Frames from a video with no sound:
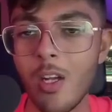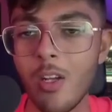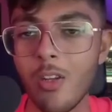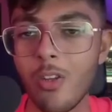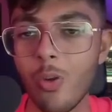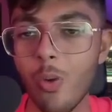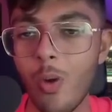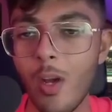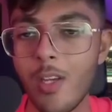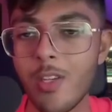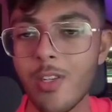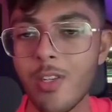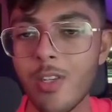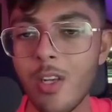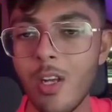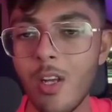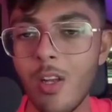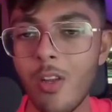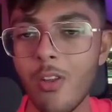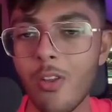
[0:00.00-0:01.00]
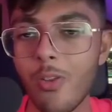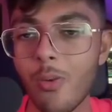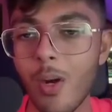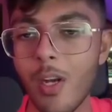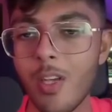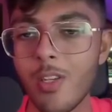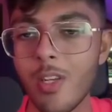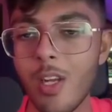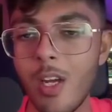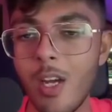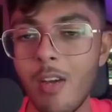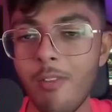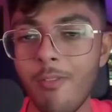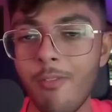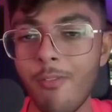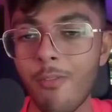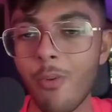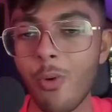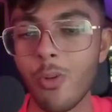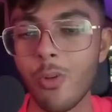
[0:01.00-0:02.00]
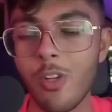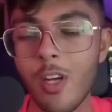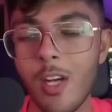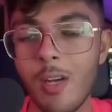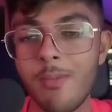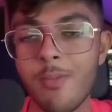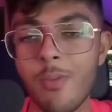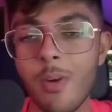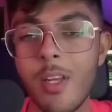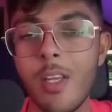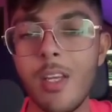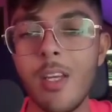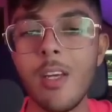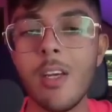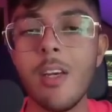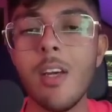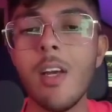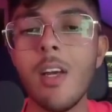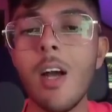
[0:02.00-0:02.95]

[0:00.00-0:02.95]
twice, thrice, and 4 times right here